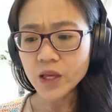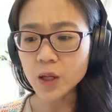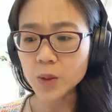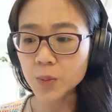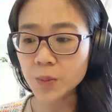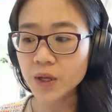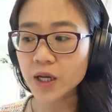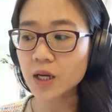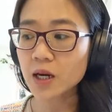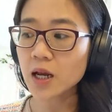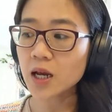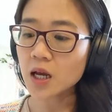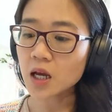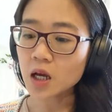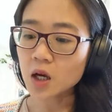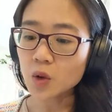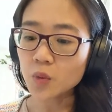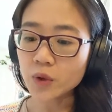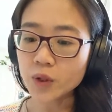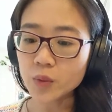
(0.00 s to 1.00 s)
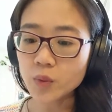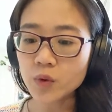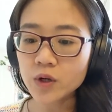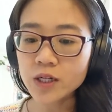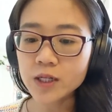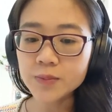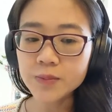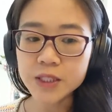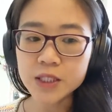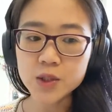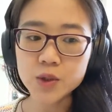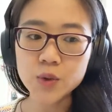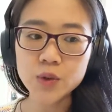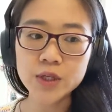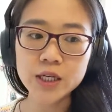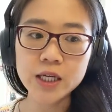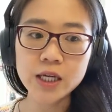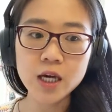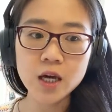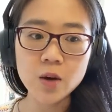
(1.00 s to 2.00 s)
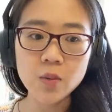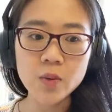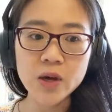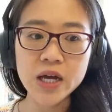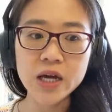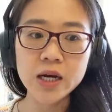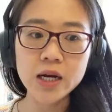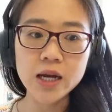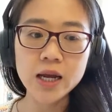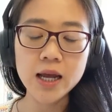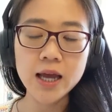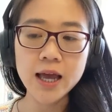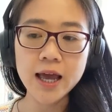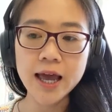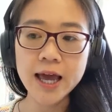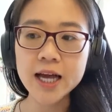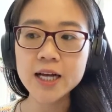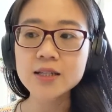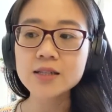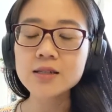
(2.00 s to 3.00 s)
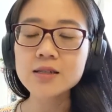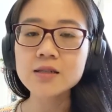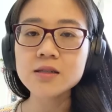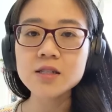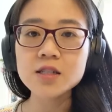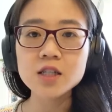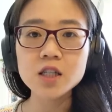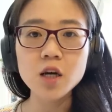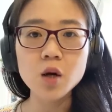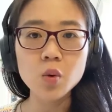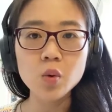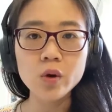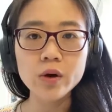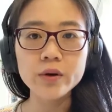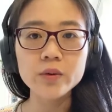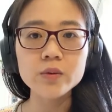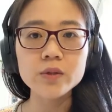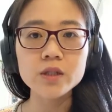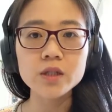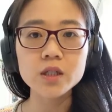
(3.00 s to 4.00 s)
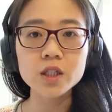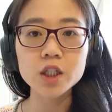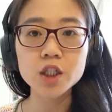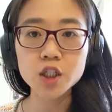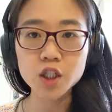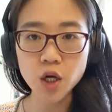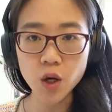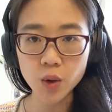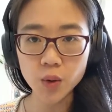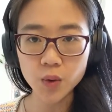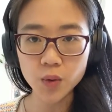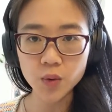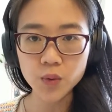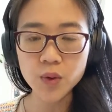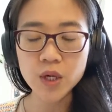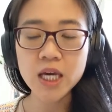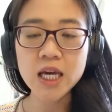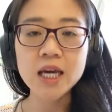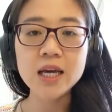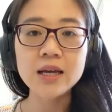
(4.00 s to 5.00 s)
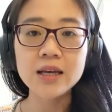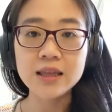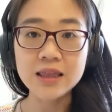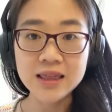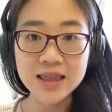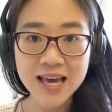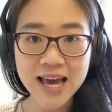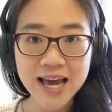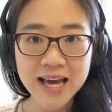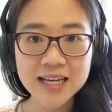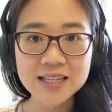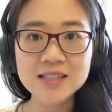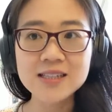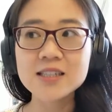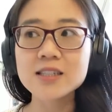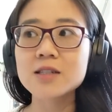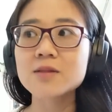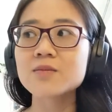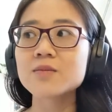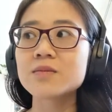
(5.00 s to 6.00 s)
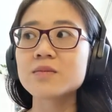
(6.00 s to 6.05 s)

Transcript: But we want to be talking about how does this quote show that,